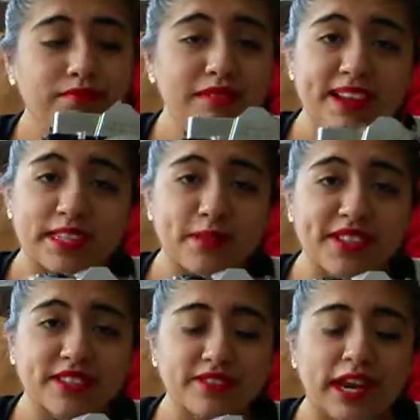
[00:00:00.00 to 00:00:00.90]

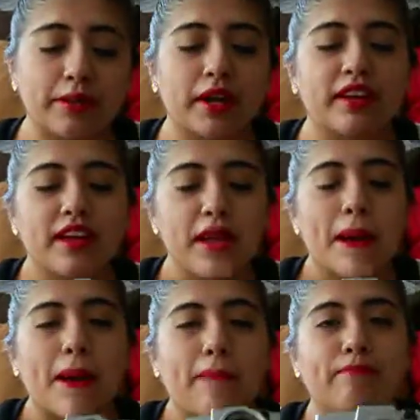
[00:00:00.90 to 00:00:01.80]
expensive camera,
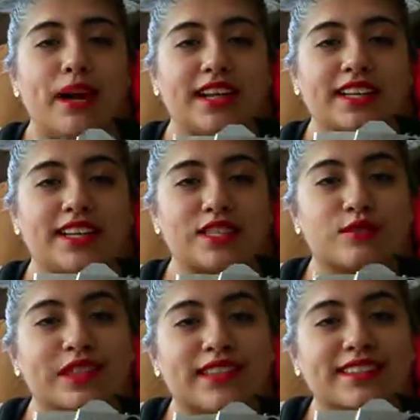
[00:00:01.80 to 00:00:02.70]
but it's
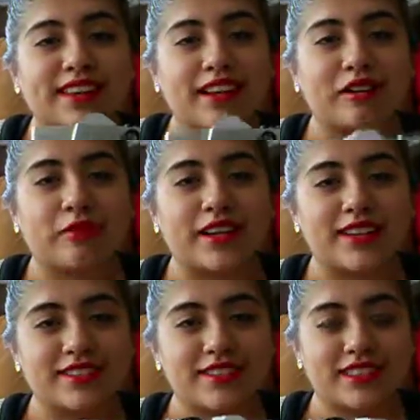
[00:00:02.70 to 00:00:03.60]
really exciting
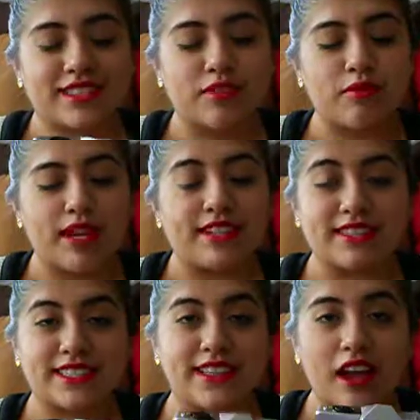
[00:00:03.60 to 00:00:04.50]
because you guys get to wait and
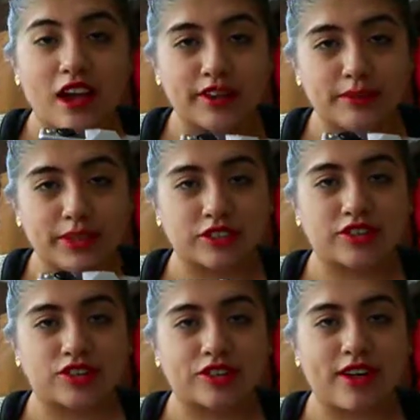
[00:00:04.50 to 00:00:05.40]
see how your
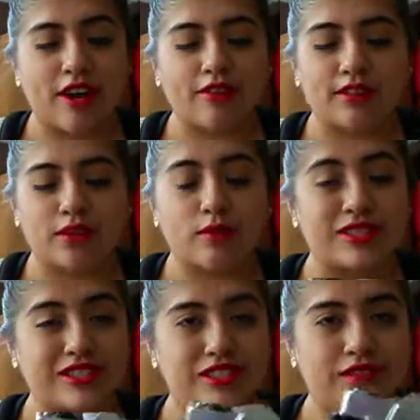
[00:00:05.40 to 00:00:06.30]
pictures turn out, like
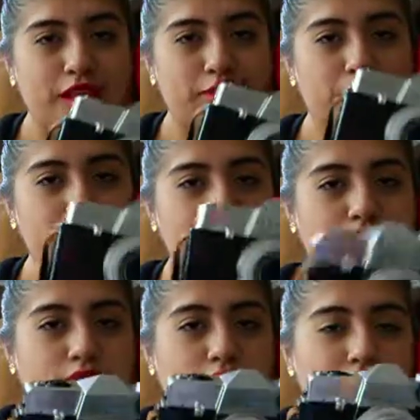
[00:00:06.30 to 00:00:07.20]
once you develop them.
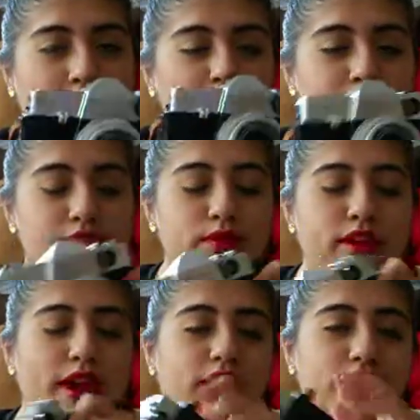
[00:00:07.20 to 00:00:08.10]
So I have this
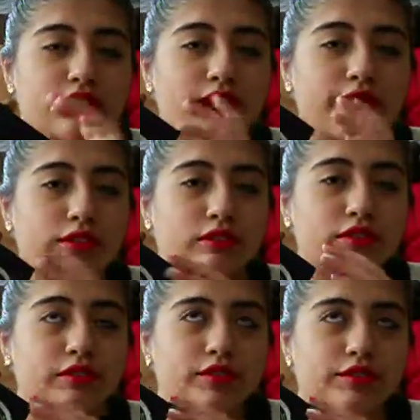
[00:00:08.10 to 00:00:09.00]
one. I also have an
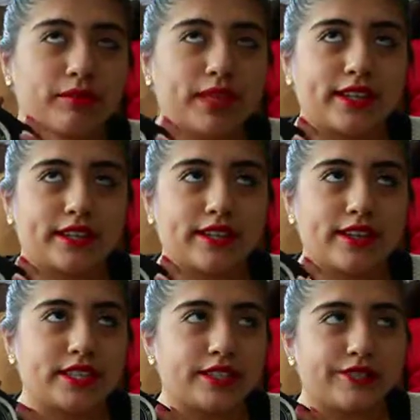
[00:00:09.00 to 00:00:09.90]
older one from like the
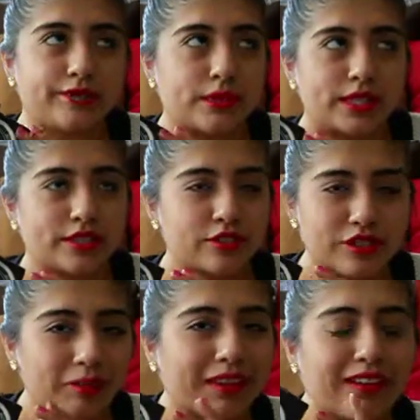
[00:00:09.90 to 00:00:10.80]
1940s or
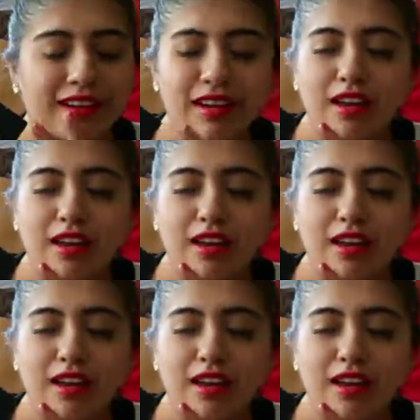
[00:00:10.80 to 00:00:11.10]
something,